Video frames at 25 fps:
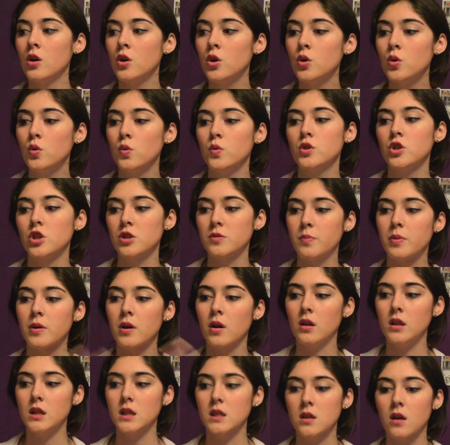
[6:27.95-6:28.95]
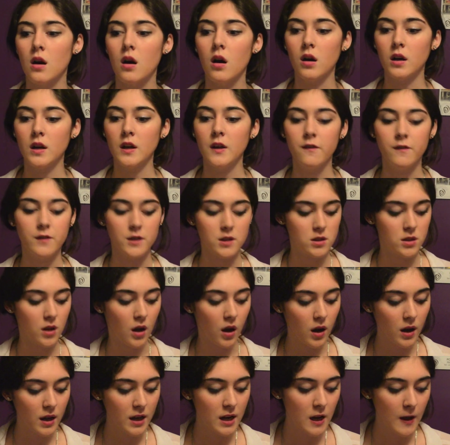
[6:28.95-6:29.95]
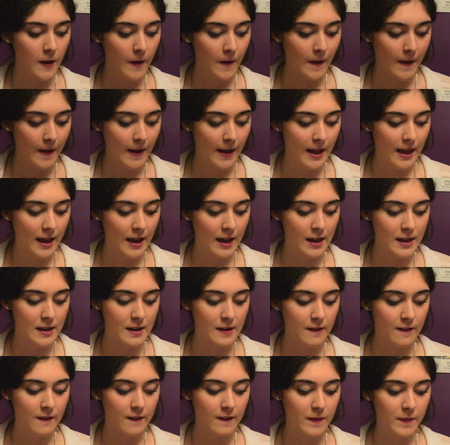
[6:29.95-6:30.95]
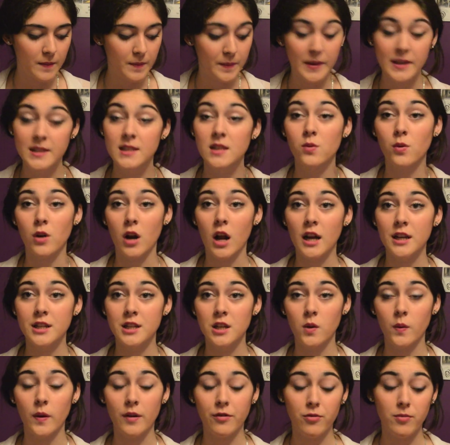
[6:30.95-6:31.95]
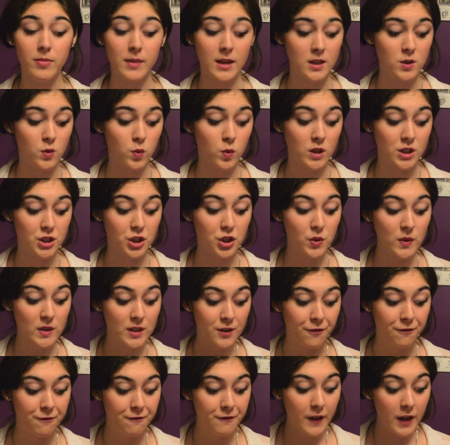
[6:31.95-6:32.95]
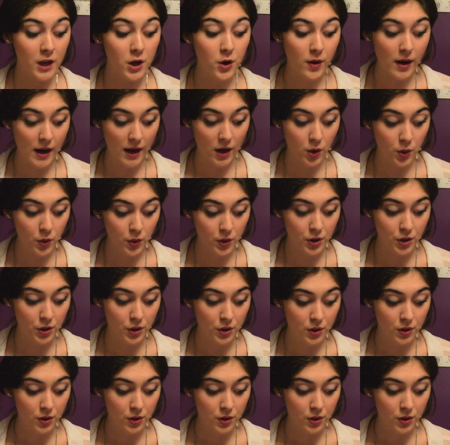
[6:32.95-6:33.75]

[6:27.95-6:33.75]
who just put on this cocky facade. And basically what I took away from this was you need to figure out